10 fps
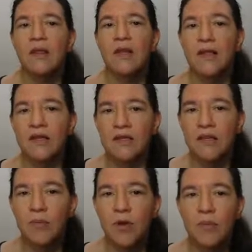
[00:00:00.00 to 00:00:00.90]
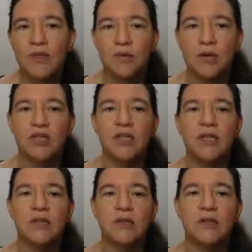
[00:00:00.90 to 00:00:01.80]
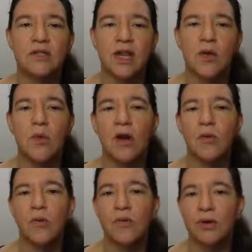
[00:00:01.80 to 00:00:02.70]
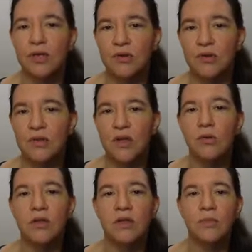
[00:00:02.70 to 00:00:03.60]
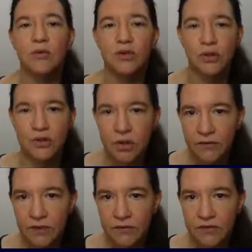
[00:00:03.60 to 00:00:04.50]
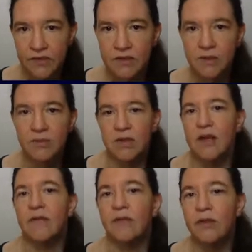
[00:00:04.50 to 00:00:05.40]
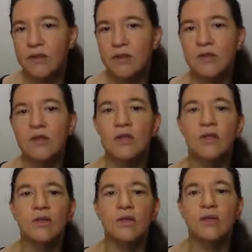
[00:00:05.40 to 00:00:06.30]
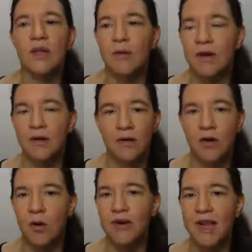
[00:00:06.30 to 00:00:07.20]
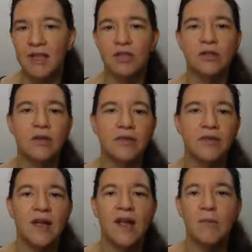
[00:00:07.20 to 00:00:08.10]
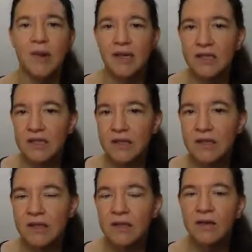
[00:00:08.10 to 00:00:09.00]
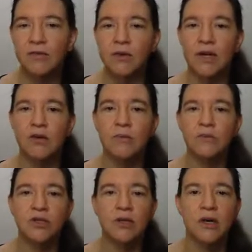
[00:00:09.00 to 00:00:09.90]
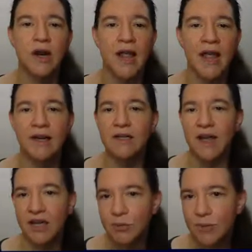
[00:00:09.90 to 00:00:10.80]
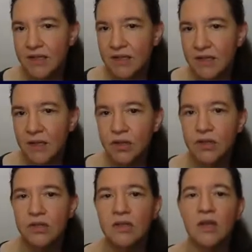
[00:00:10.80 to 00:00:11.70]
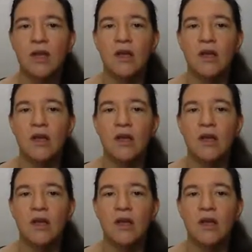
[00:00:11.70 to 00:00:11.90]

The other deployment strategy is to say, well, we want to use only the most conservative systems. For instance, using a combination of Macaulay's for encryption and hash-based signatures,